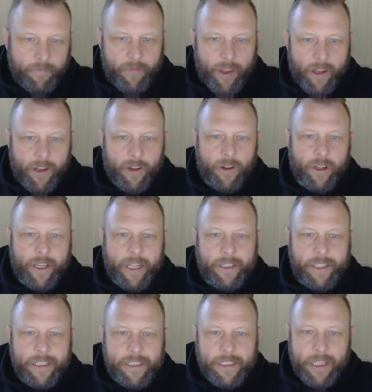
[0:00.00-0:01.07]
And you're going to get
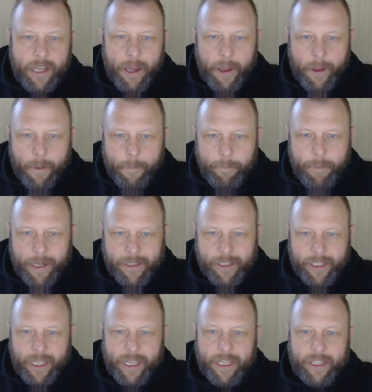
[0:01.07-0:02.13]
this PIT
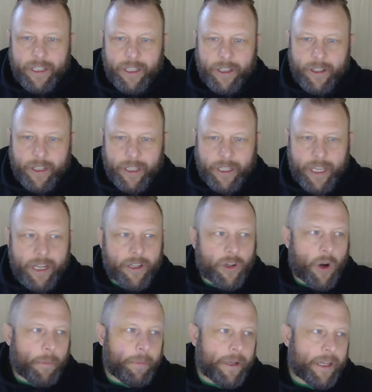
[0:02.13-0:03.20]
key, and you're going to again
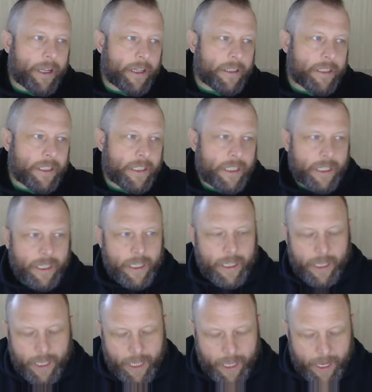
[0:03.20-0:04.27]
copy that,
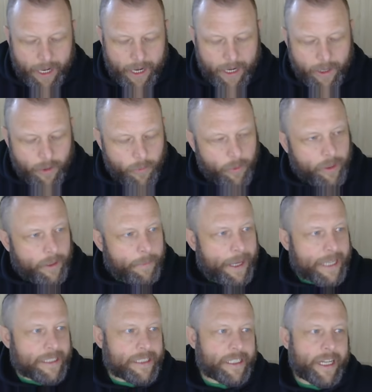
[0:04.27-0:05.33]
and we're going to
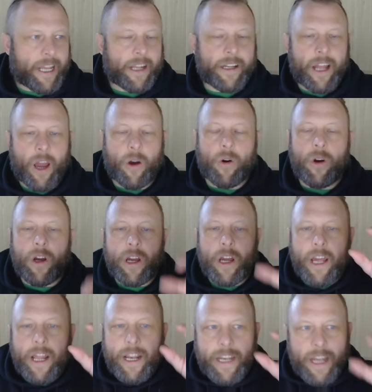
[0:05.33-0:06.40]
paste this in here. Now,
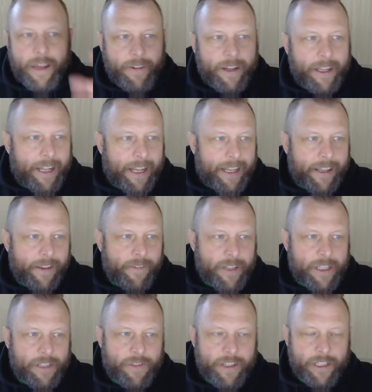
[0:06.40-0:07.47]
never leave
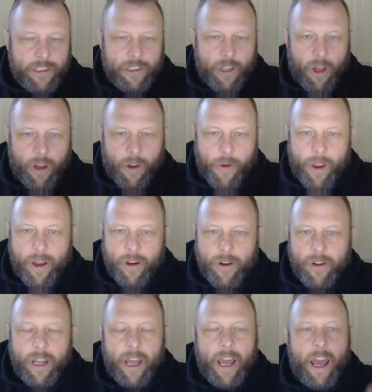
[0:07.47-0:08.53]
these things lying
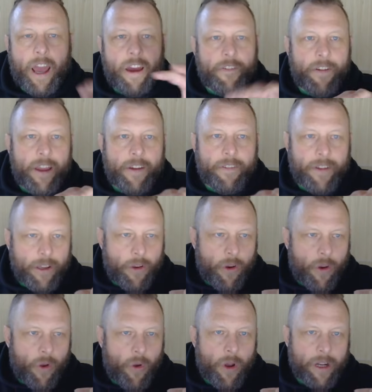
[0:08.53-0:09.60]
around. If ever
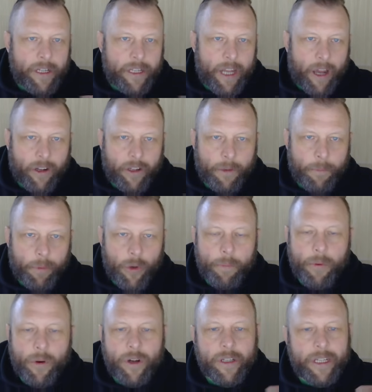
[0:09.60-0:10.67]
you download a
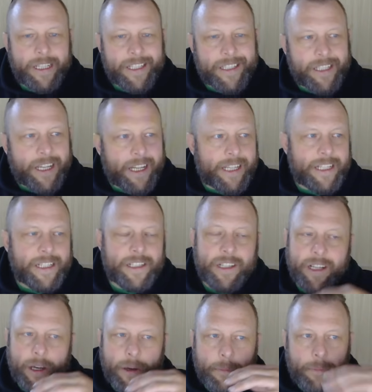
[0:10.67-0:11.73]
blueprint and you see these,
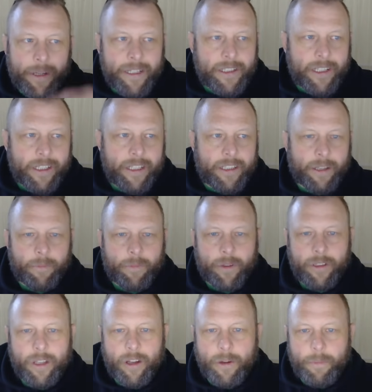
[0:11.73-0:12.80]
please delete them.
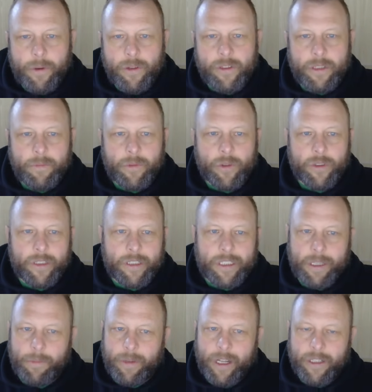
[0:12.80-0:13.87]
Don't abuse them, because it's
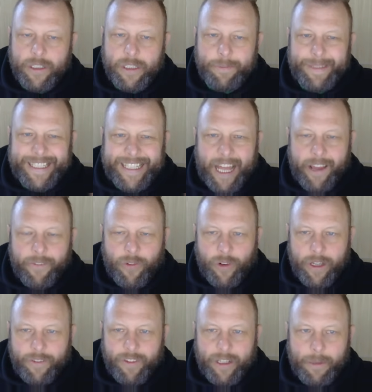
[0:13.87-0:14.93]
someone else's mistake for
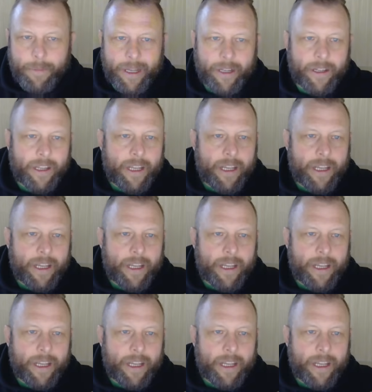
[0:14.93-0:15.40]
leaving them in.